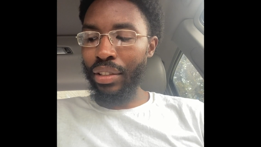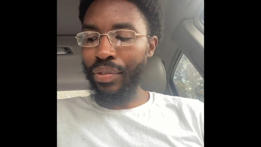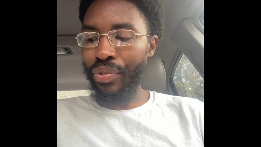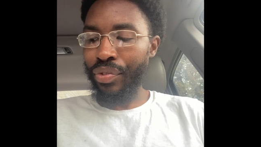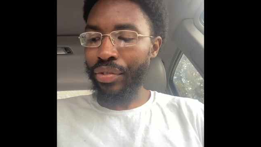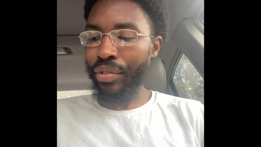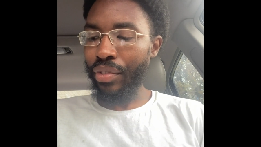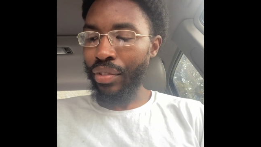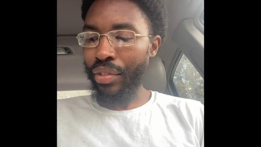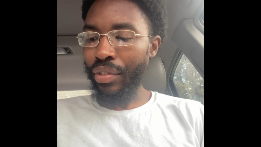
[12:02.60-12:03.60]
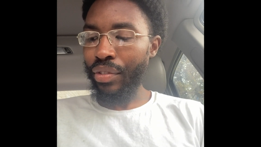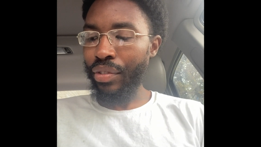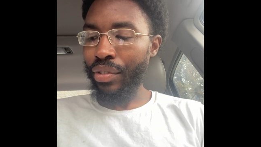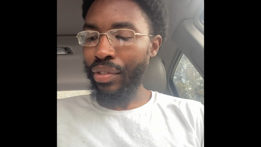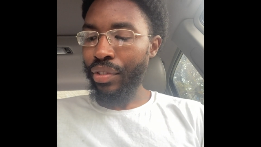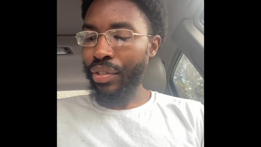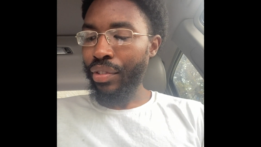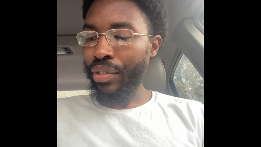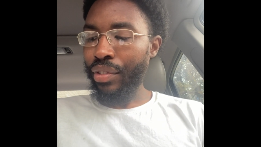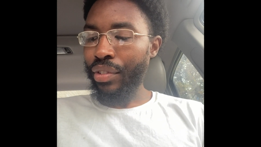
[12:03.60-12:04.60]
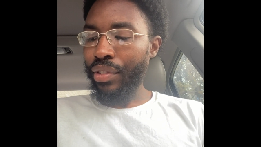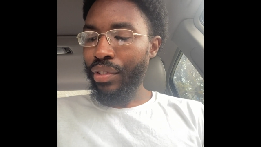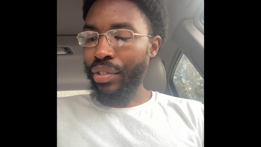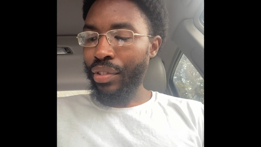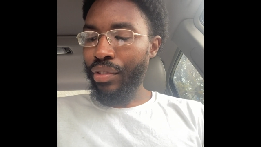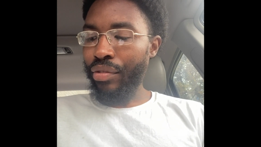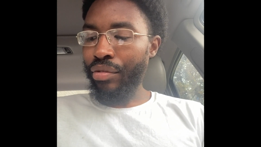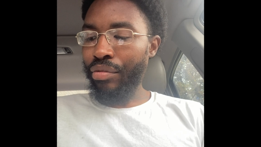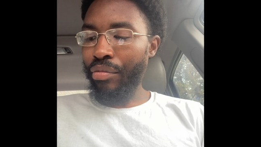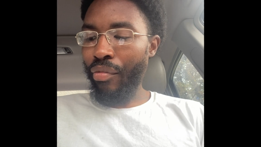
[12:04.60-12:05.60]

Nobody speaks.